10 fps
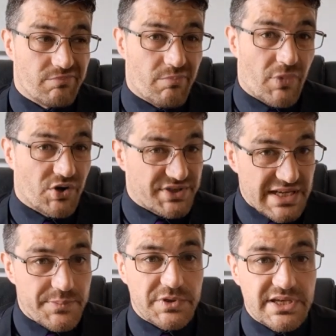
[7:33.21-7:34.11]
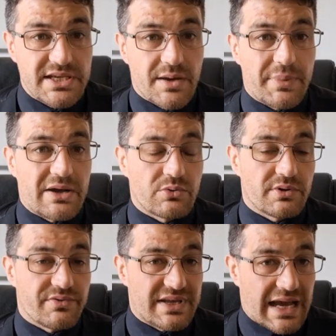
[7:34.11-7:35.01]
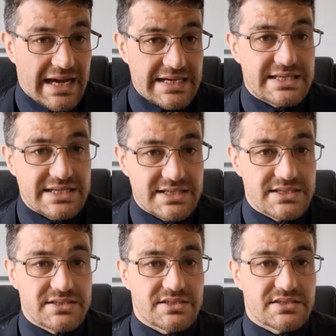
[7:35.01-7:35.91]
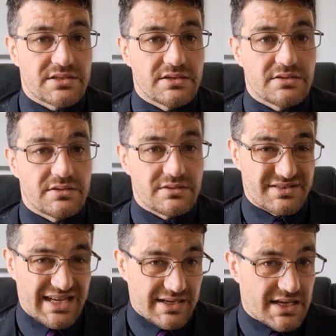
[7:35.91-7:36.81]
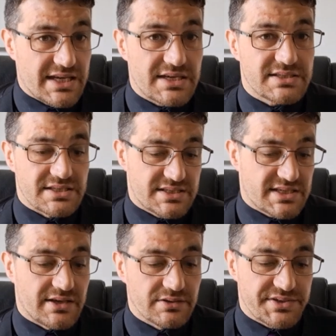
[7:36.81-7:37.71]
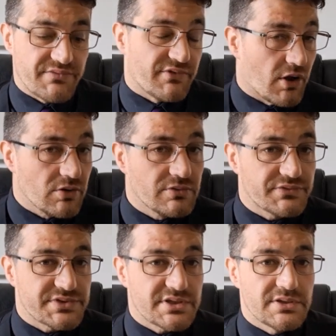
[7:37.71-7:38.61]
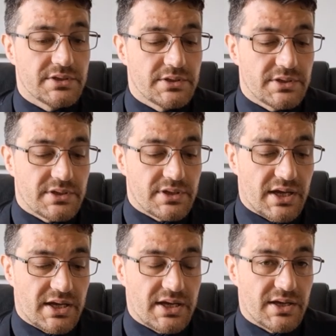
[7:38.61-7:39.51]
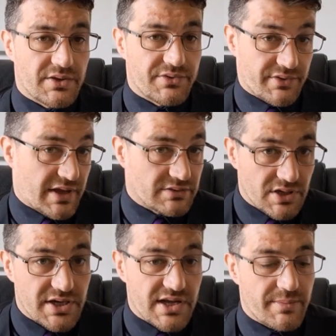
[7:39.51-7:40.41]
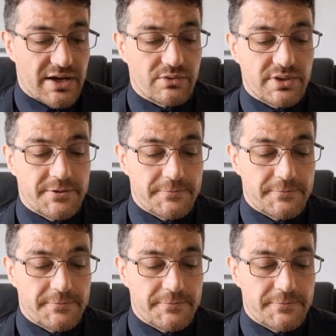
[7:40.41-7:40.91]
more deeply about the ideas, techniques, and skills involved that they're learning about,